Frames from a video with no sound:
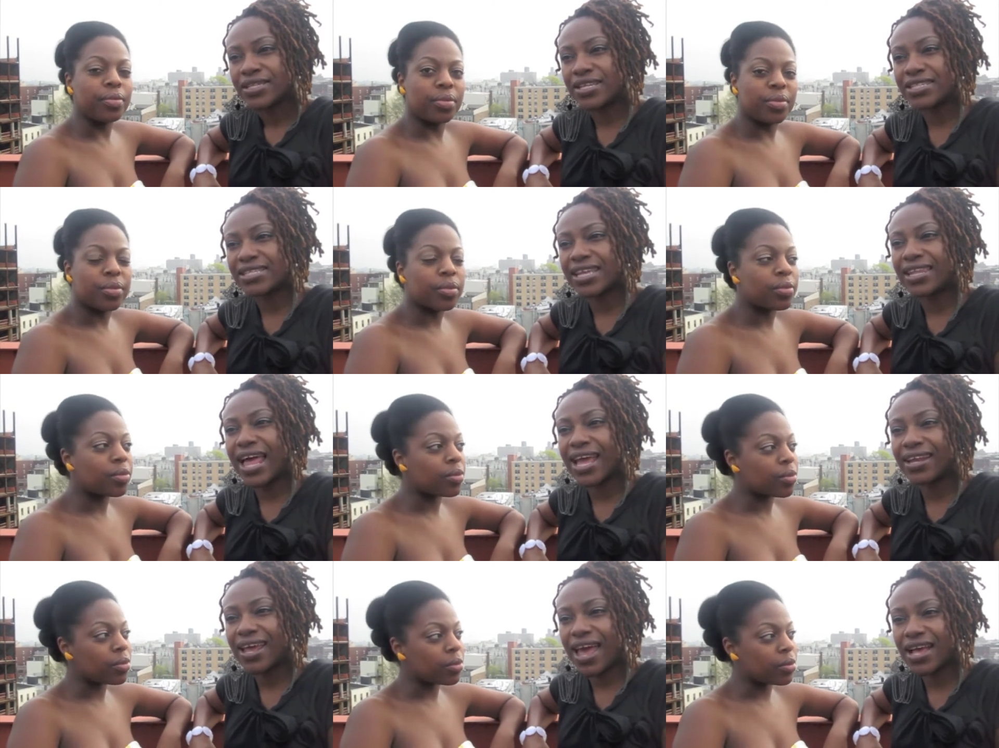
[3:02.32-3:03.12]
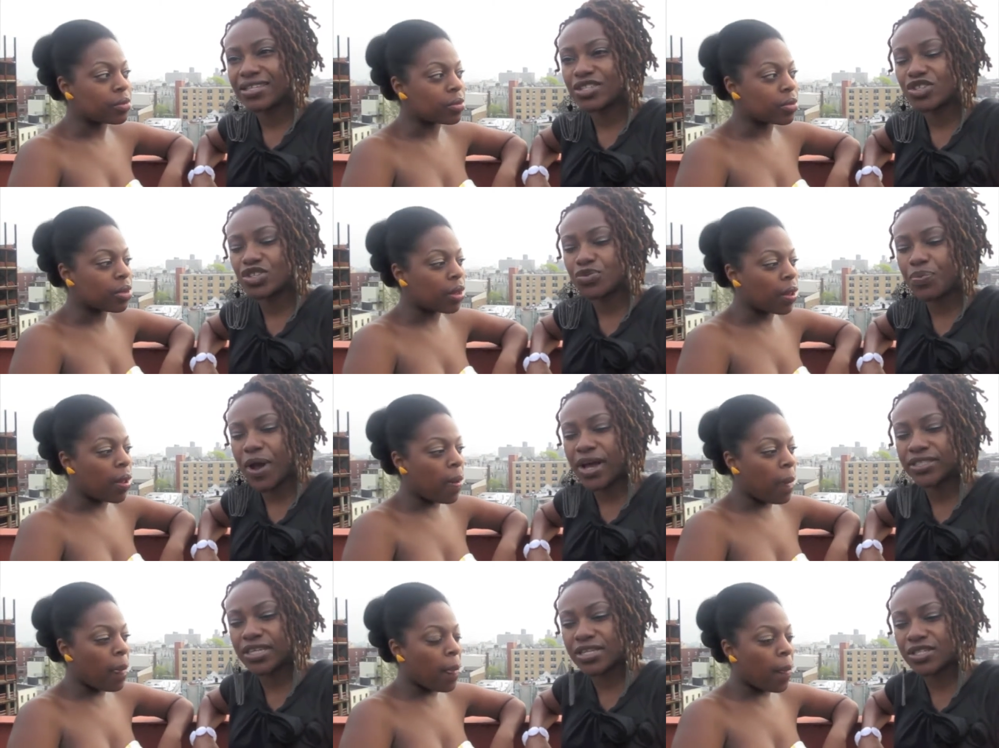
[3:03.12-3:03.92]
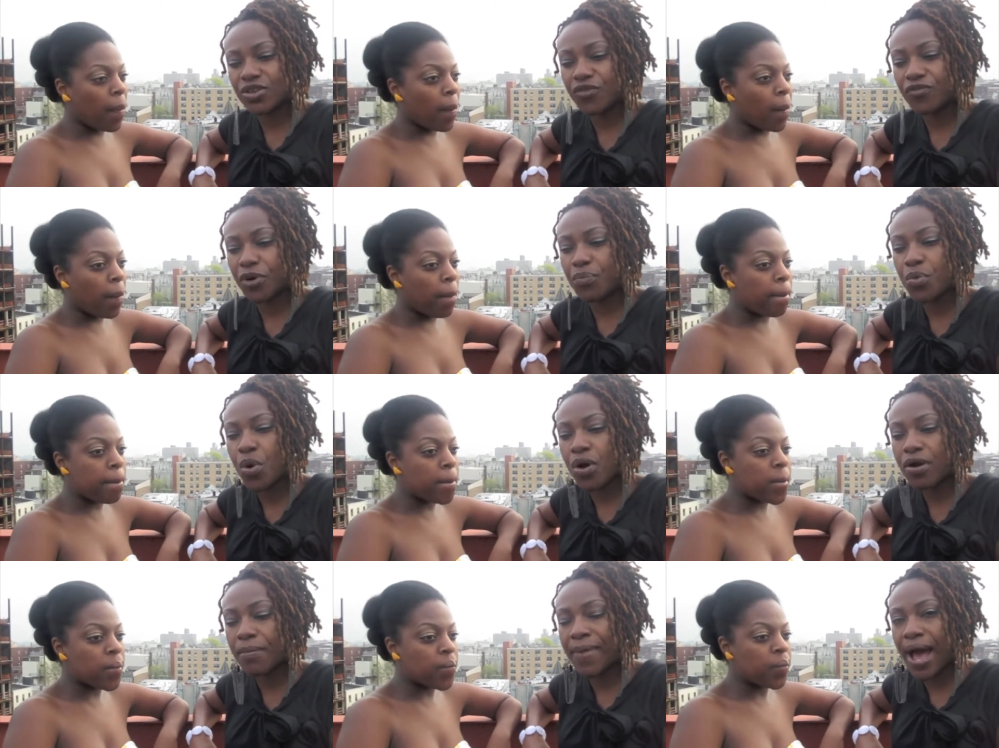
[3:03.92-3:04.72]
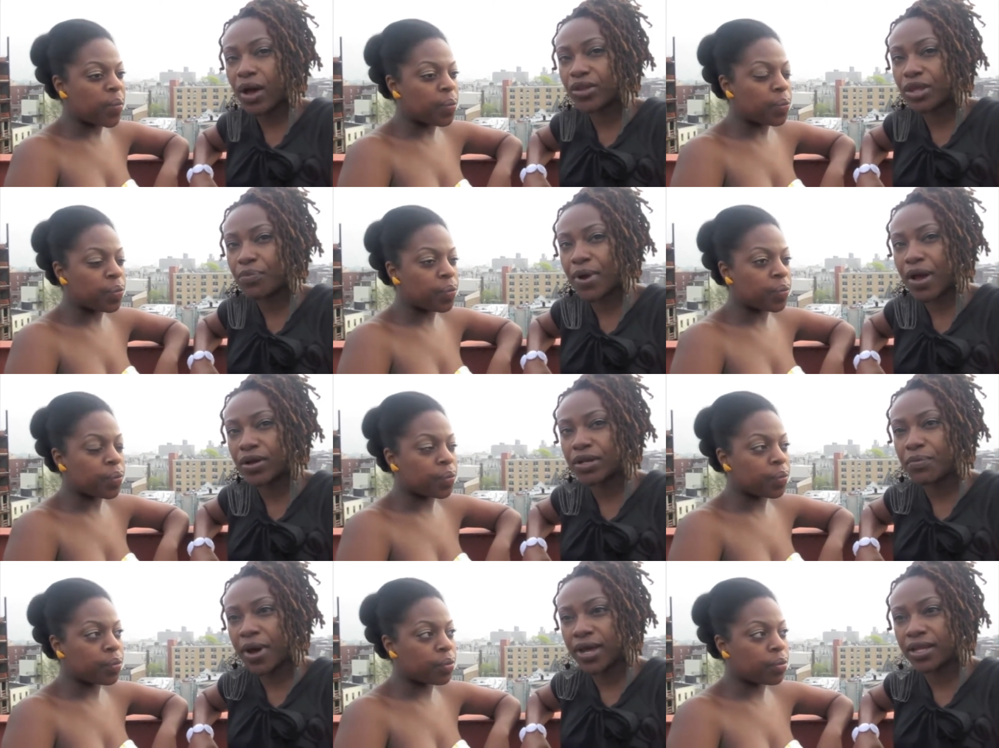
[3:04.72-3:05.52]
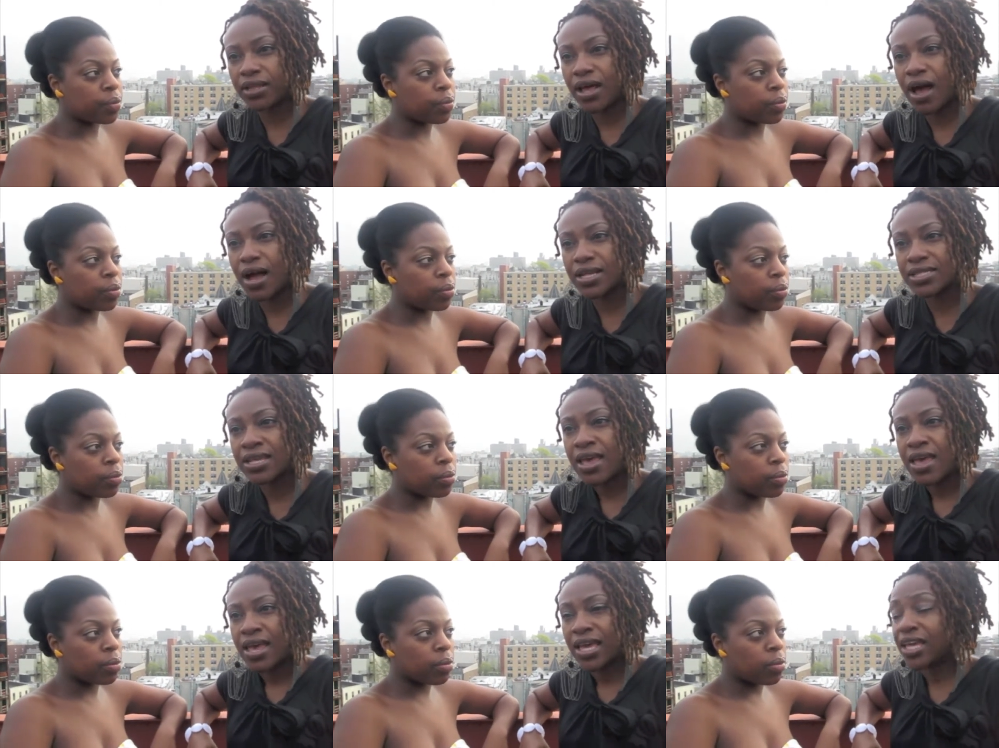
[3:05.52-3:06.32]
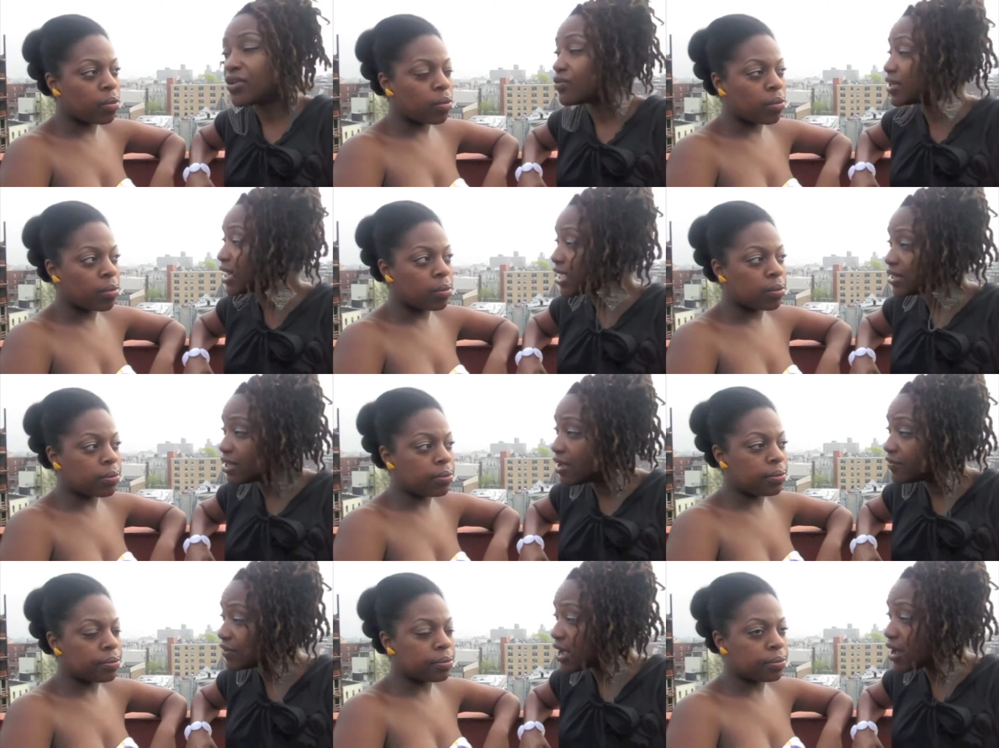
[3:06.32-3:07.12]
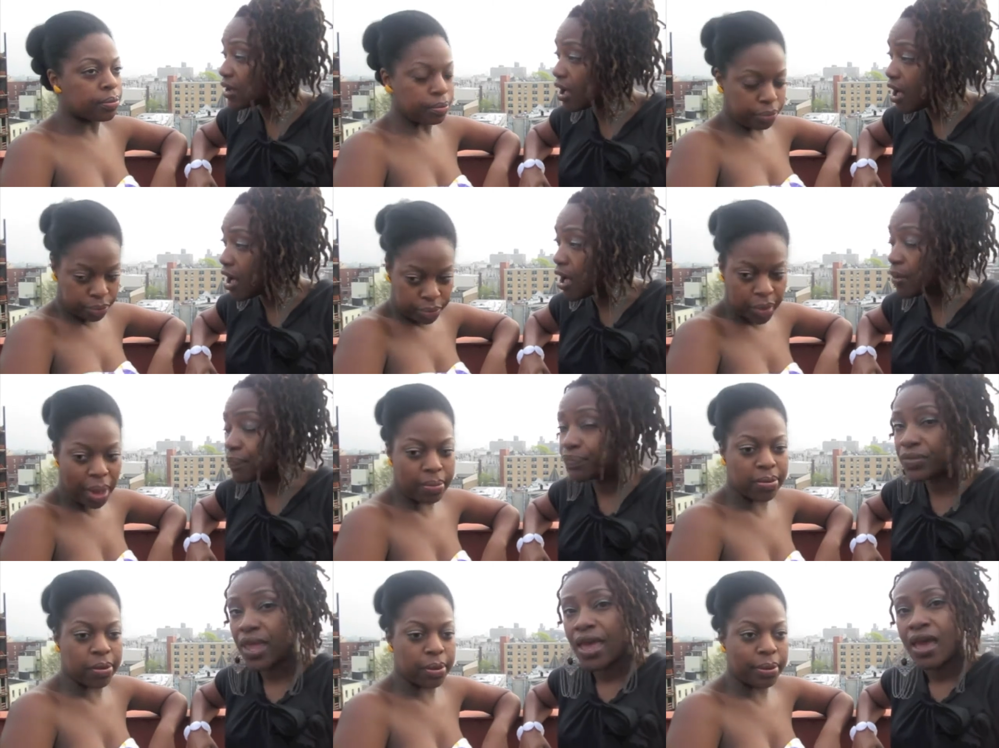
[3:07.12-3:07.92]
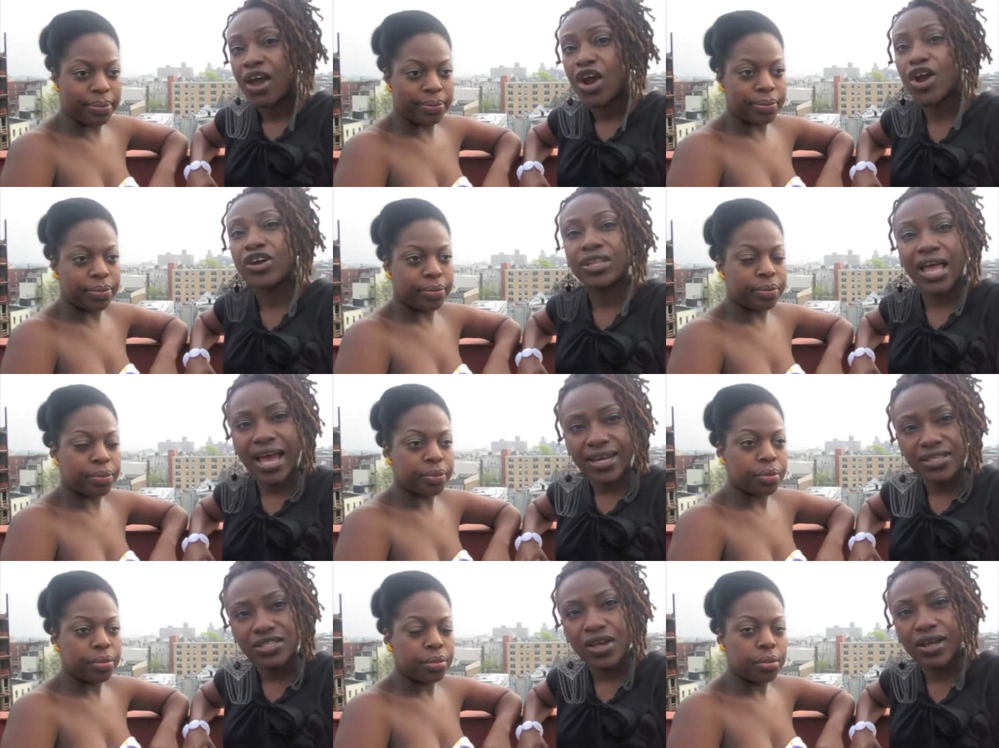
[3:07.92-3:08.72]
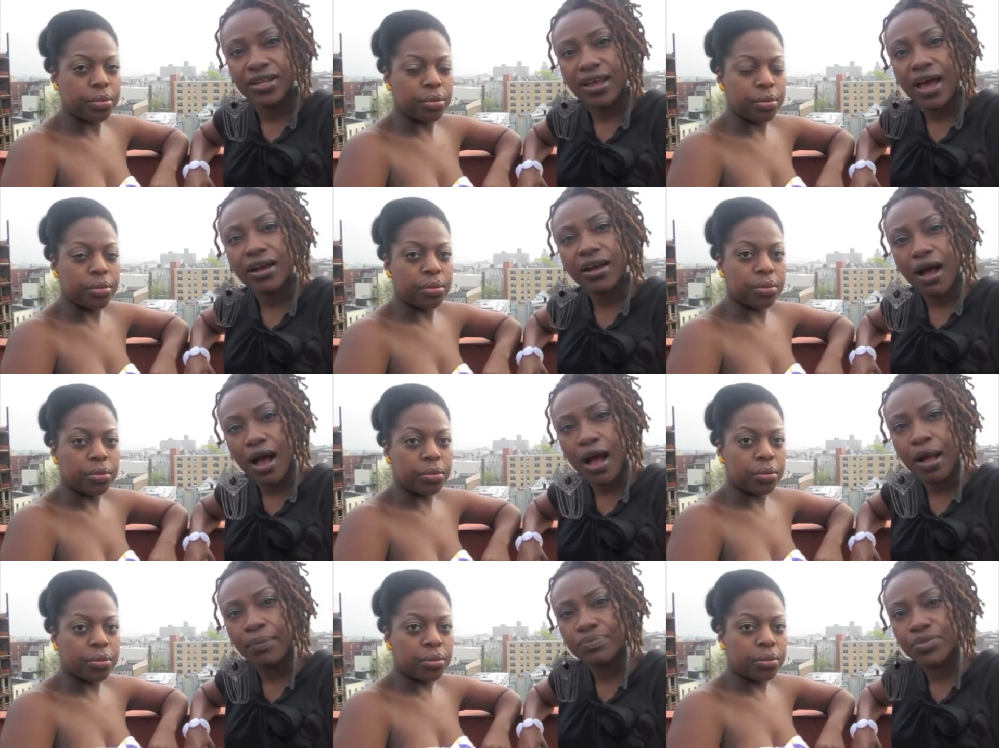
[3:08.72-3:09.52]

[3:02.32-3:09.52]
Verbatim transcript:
Speaker 1: it's a Lightcasters project. So for more about the Brownie Monologues, eatrelatelove.com. Herlightison.com.